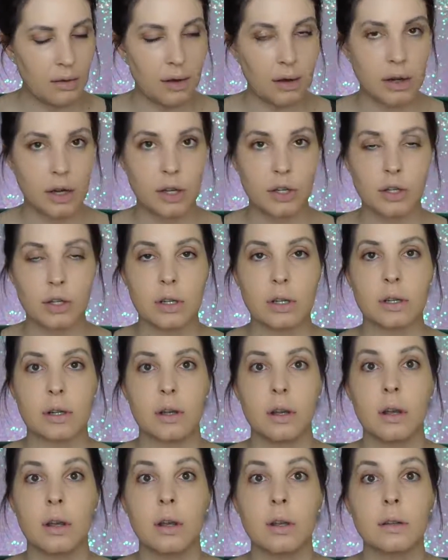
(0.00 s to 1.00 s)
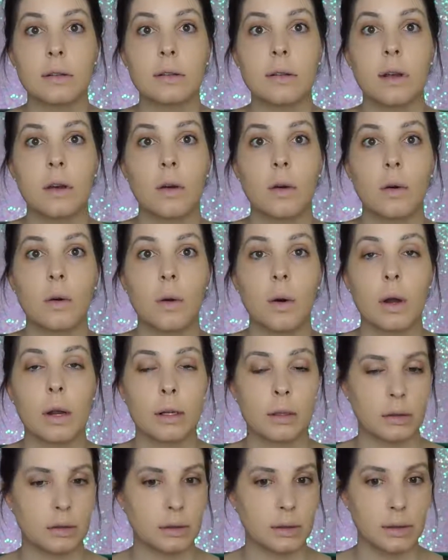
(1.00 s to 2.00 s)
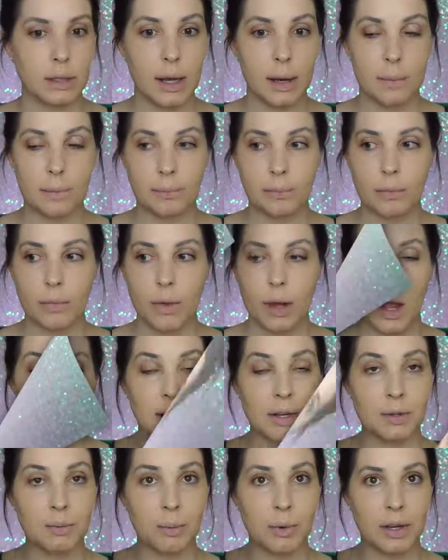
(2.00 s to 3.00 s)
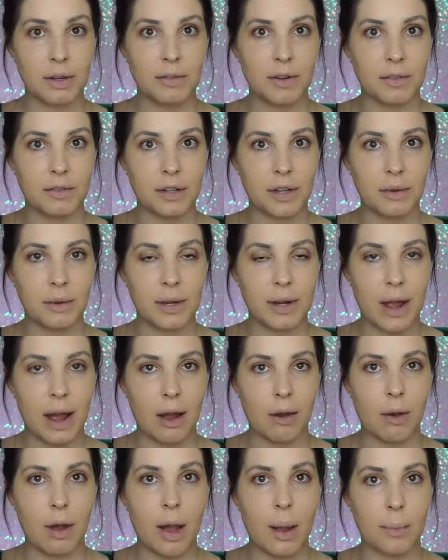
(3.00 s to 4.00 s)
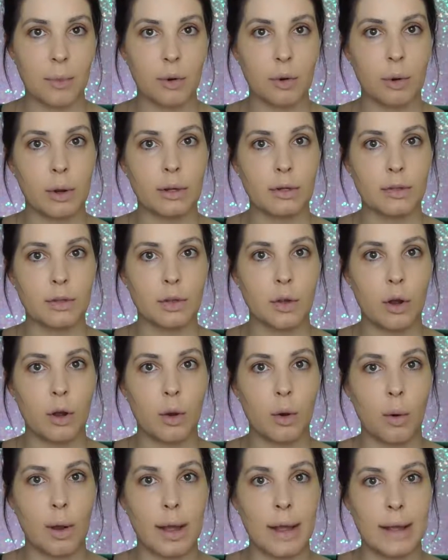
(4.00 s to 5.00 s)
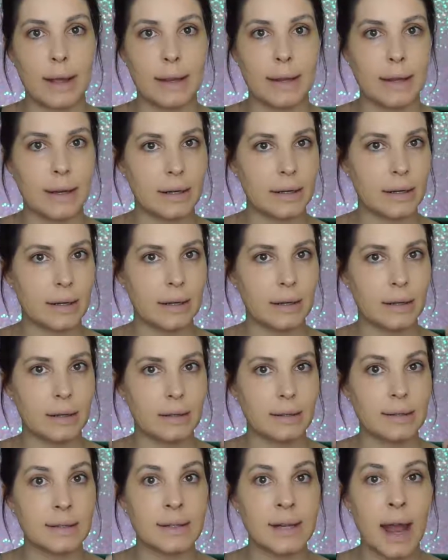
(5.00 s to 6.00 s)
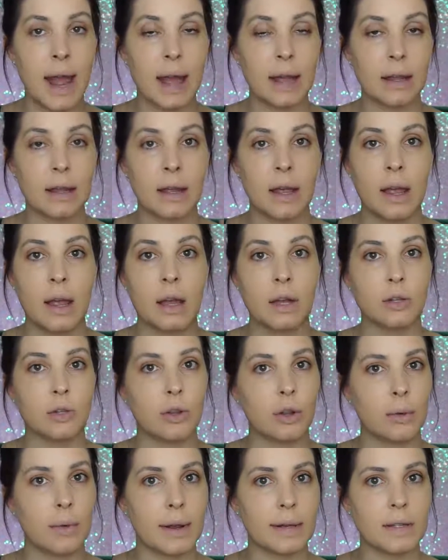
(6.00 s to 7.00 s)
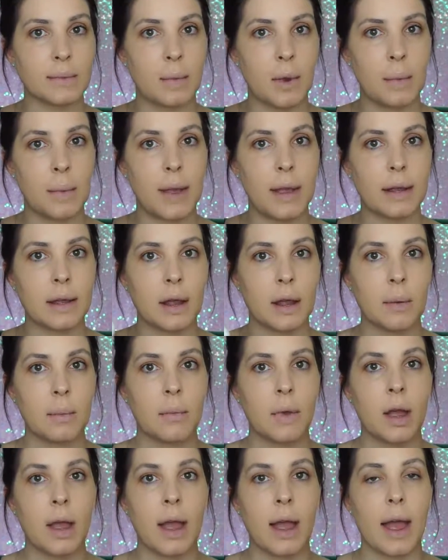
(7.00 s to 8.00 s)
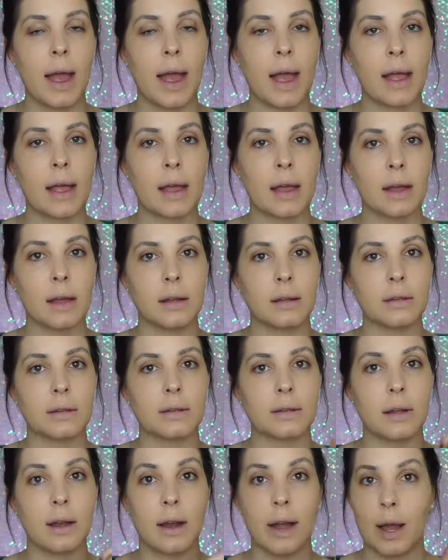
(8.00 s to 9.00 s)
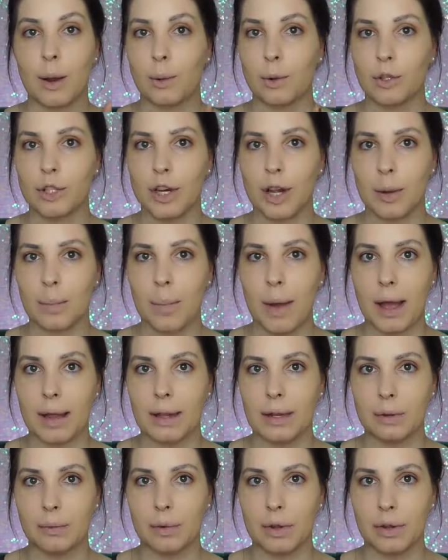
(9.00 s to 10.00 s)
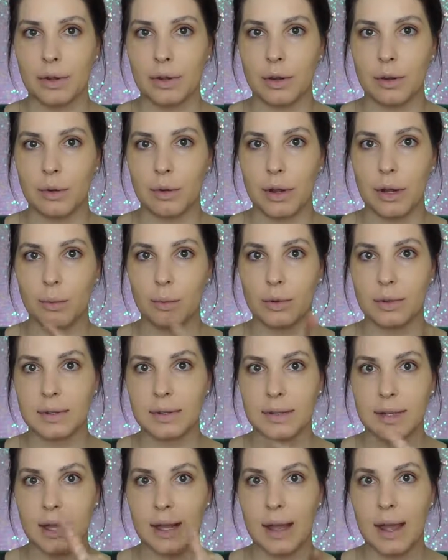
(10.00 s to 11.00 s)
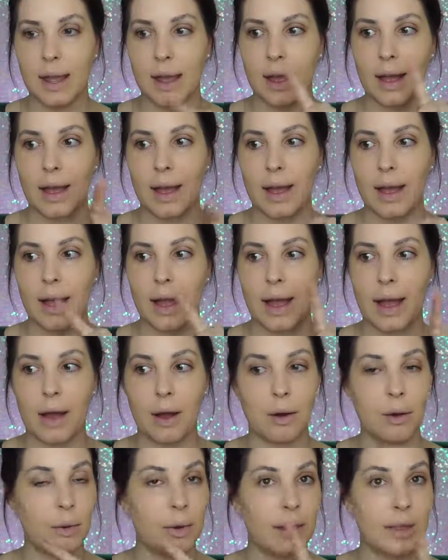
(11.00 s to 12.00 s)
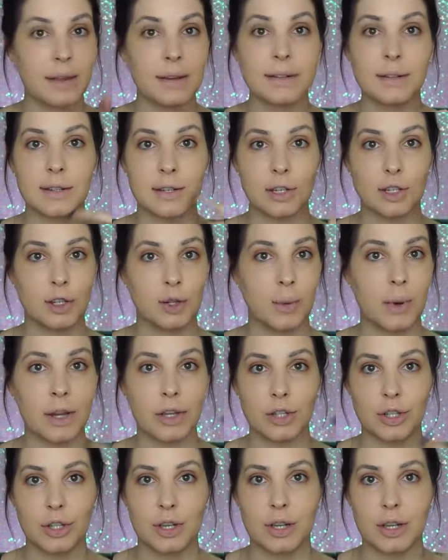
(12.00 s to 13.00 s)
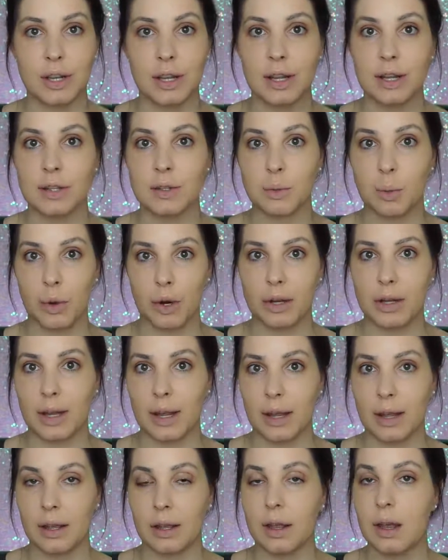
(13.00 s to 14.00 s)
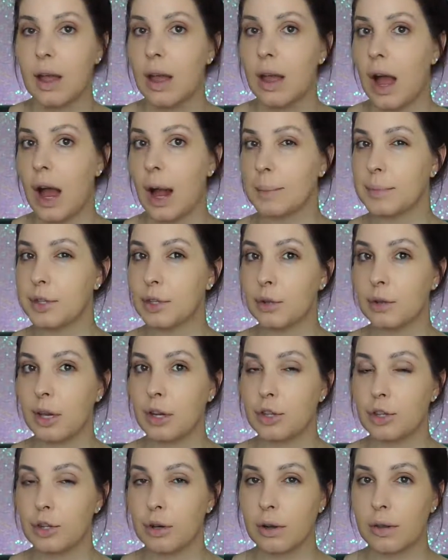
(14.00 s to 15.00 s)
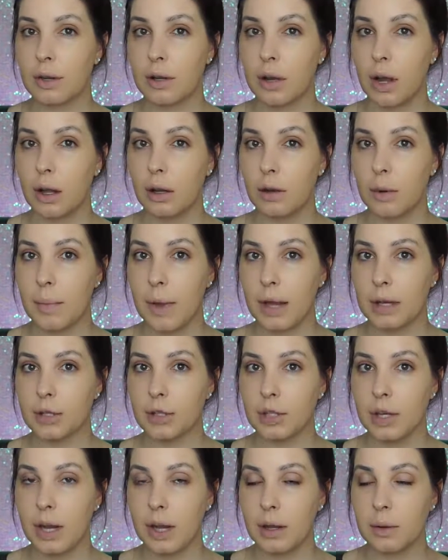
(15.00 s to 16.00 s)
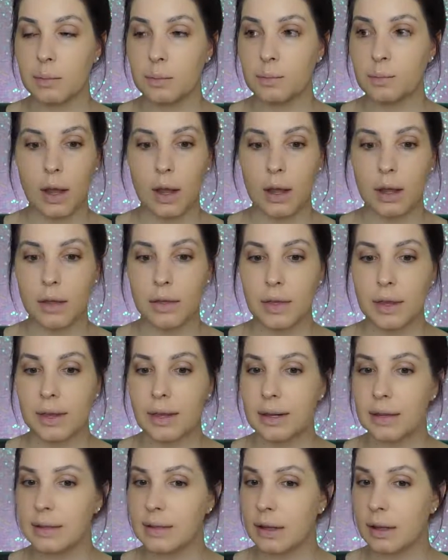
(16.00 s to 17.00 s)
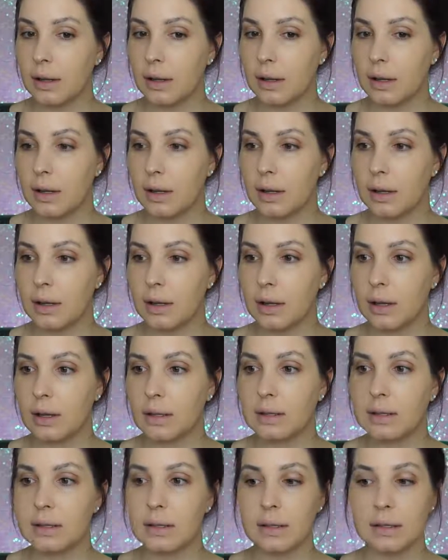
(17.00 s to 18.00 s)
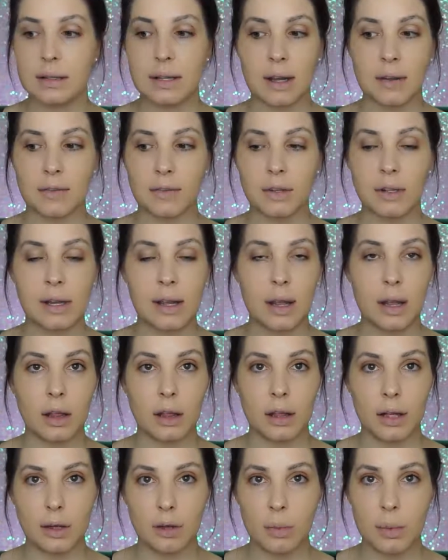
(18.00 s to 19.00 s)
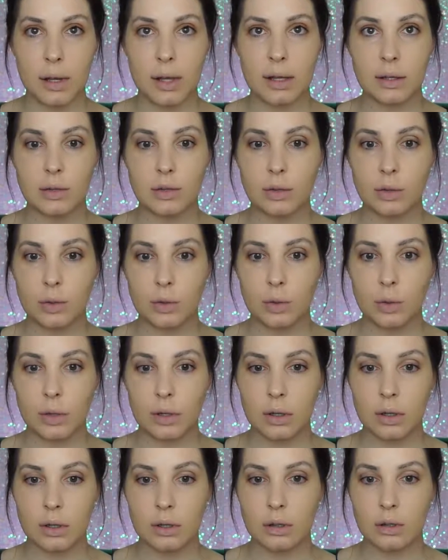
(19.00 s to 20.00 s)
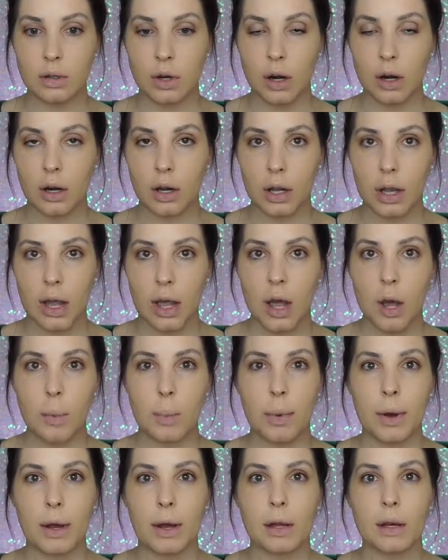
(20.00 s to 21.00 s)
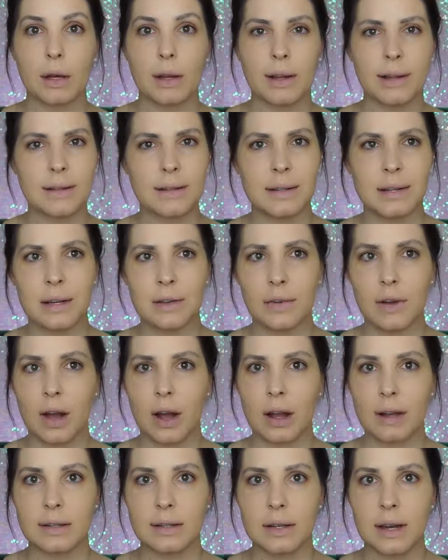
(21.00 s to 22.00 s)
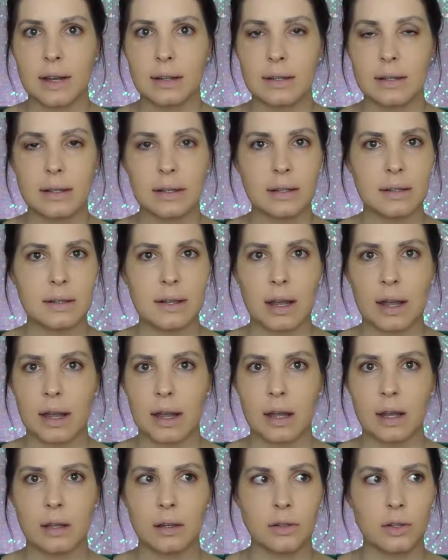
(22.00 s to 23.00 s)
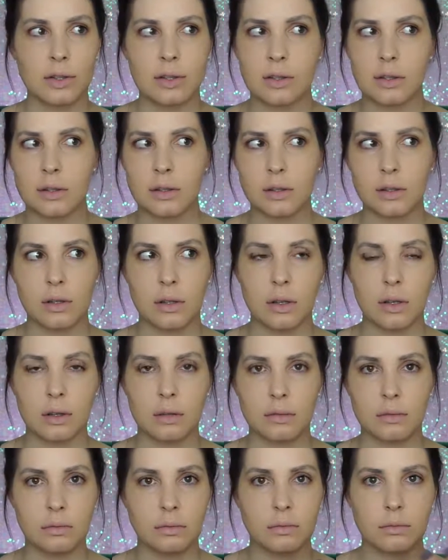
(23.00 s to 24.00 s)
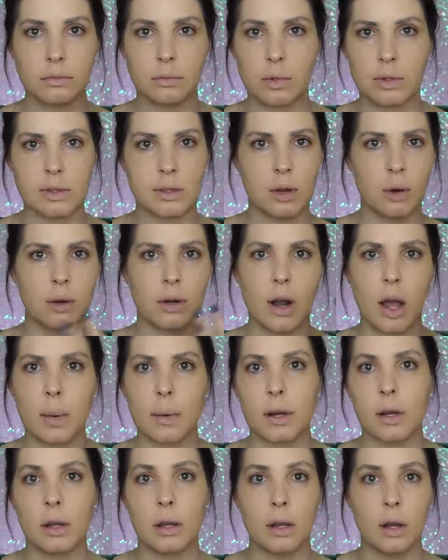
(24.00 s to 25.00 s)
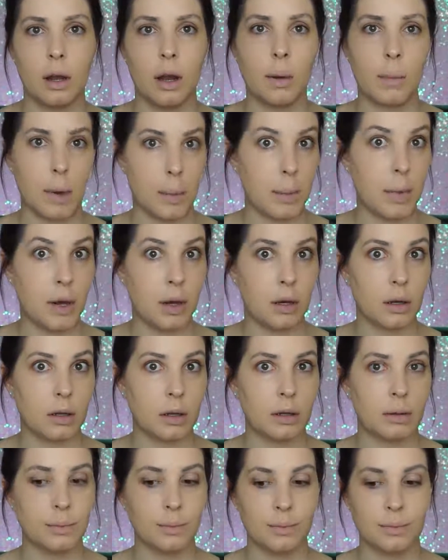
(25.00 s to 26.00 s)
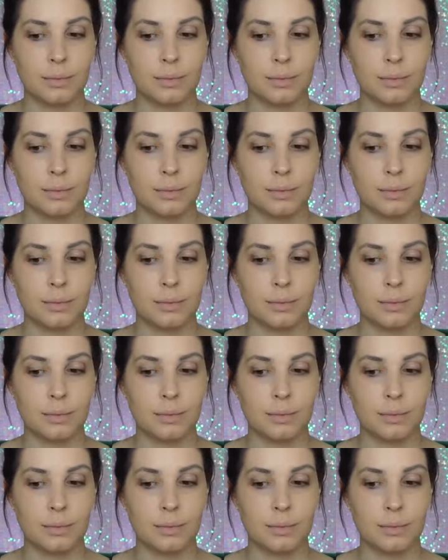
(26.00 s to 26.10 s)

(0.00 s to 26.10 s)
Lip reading: foundation. So yeah, it is 1:53 now. I'm going to go get a snack, do the rest of my makeup, and I will check back in with you and we'll see how this situation is working. I'm still not sure on the color match yet. I think it's definitely a little bit too dark, but let's see if it oxidizes and just, you know, what's going on my mug.